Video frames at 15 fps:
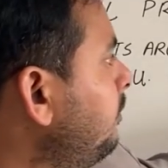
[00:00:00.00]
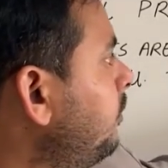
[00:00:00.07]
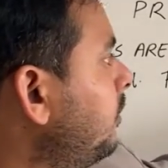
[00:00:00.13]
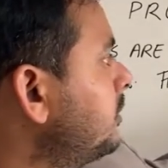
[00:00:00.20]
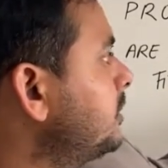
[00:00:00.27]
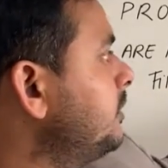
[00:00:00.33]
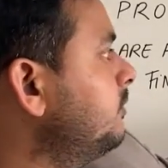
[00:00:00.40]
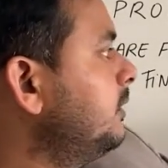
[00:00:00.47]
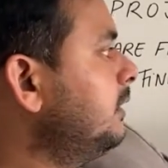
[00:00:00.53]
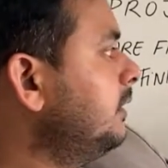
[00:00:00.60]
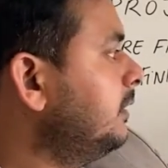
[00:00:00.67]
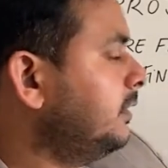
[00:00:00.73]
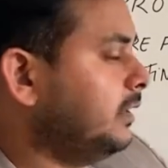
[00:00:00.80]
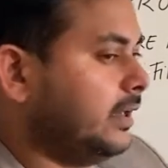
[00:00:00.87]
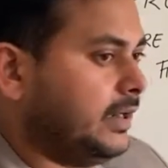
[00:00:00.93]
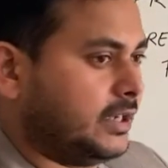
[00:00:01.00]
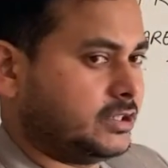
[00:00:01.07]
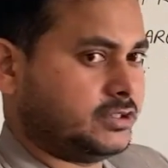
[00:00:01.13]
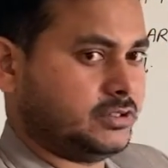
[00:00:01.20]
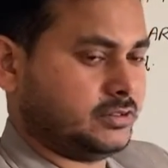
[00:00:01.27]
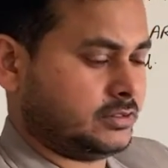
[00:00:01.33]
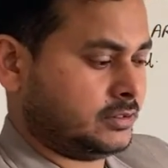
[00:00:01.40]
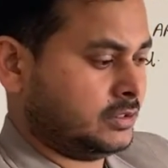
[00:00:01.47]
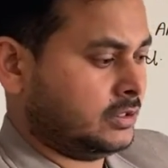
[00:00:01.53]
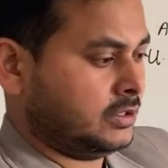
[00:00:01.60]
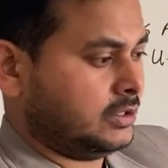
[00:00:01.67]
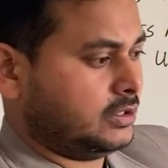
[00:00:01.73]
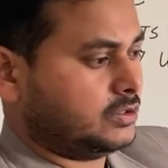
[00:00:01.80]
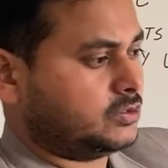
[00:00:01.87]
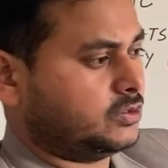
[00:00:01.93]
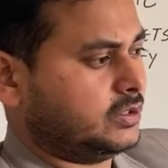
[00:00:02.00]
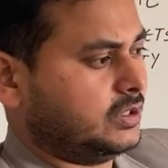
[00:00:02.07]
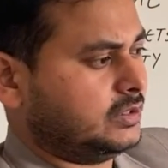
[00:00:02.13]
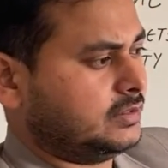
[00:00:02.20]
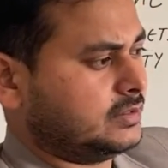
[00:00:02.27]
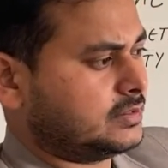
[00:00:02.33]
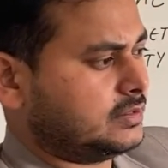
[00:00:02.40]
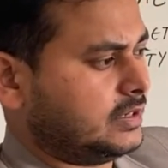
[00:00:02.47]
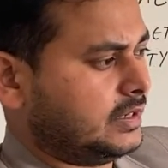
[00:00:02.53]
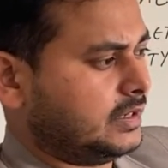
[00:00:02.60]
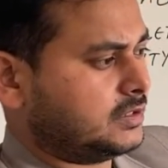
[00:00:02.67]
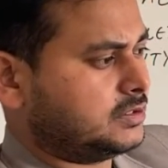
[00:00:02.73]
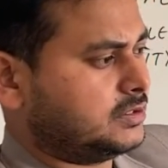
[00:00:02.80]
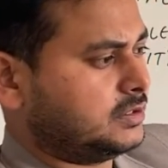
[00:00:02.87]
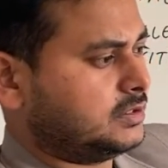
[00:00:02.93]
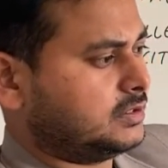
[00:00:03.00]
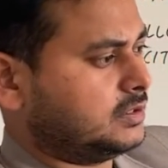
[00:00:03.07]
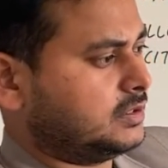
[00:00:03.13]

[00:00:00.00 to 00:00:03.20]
possible directions. So in this direction,